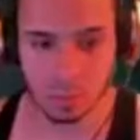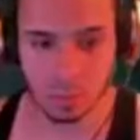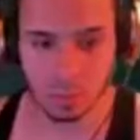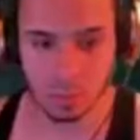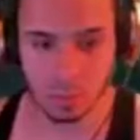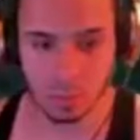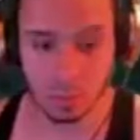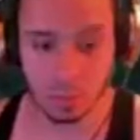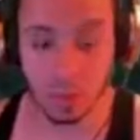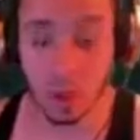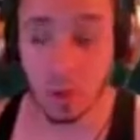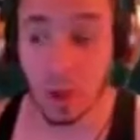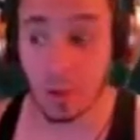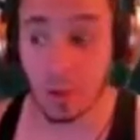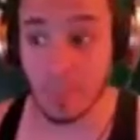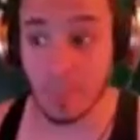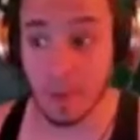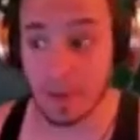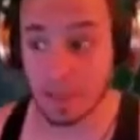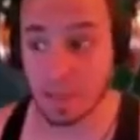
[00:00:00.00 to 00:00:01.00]
No, I
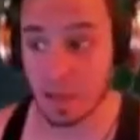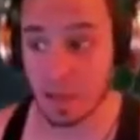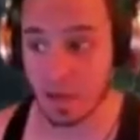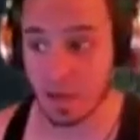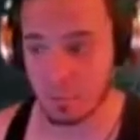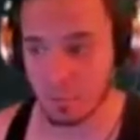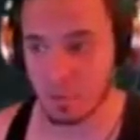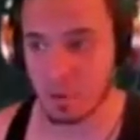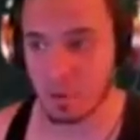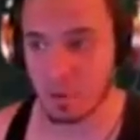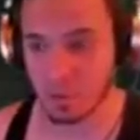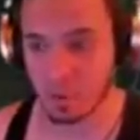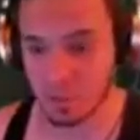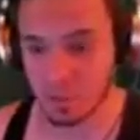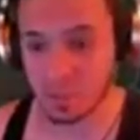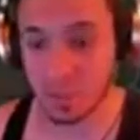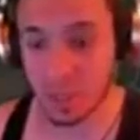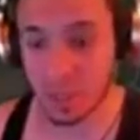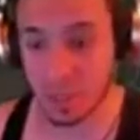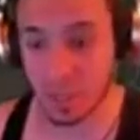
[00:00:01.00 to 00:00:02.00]
backed out for a reason.
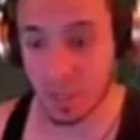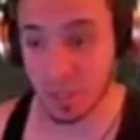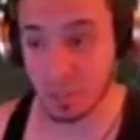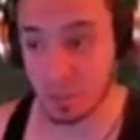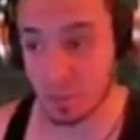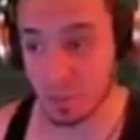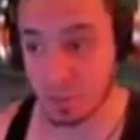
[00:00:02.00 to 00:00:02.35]
I had no.